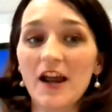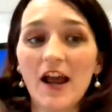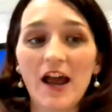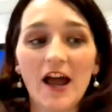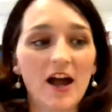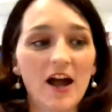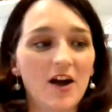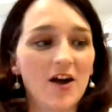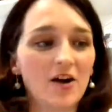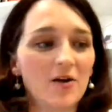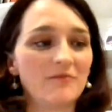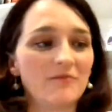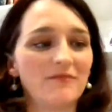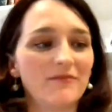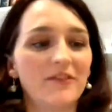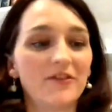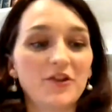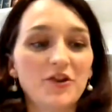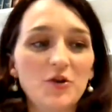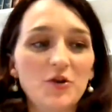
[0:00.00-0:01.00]

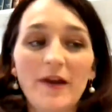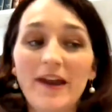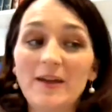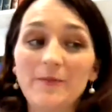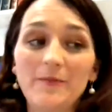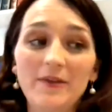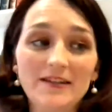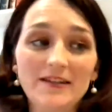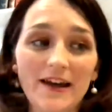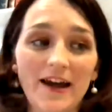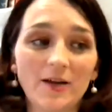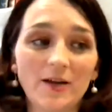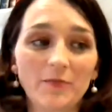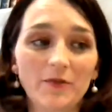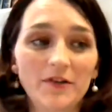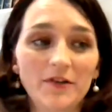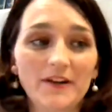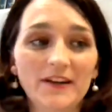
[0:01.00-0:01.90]
The new AP style book